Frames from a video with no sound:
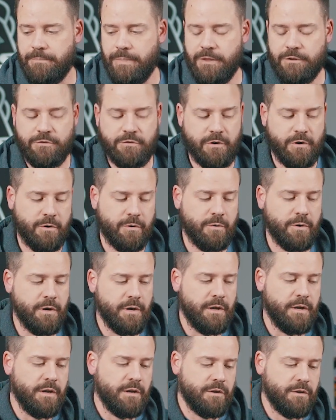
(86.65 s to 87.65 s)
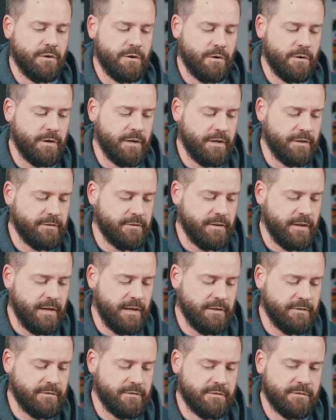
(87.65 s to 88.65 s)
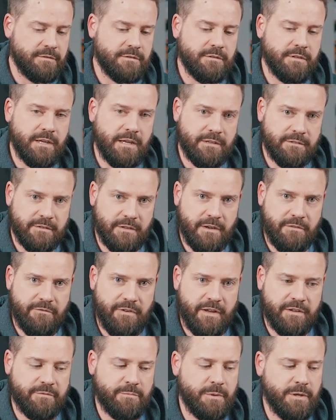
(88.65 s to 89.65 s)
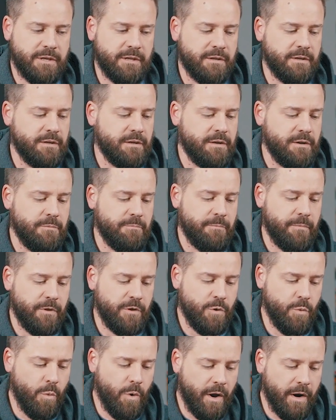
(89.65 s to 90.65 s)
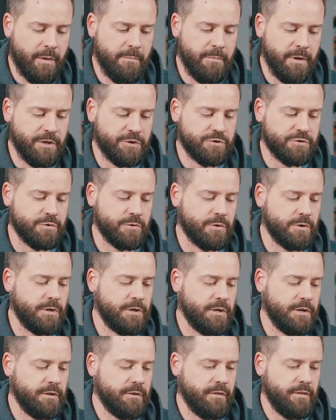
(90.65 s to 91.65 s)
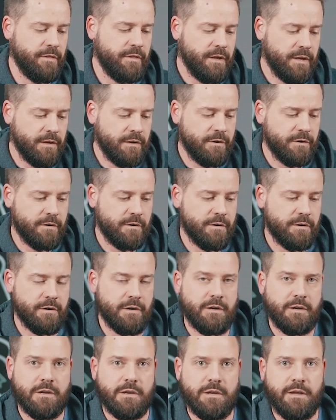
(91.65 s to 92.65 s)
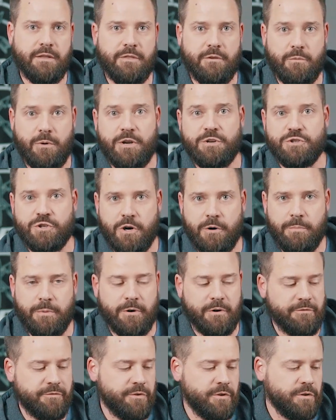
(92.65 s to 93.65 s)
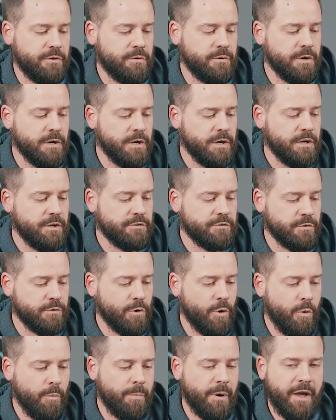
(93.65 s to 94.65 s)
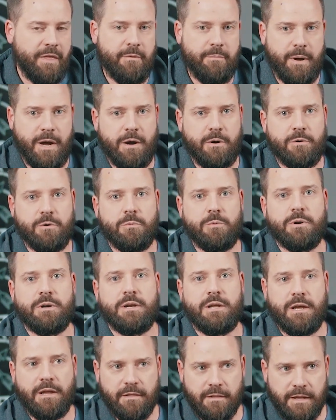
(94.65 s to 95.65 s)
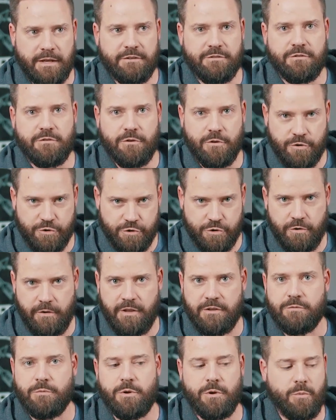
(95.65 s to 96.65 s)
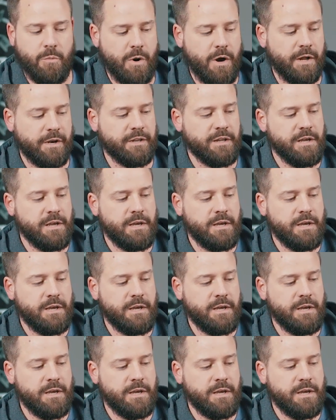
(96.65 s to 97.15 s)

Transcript: So you know it's an investment. You want to make sure that you're getting the right sharpener for you. So don't buy the powered one unless you're sure that's what you want.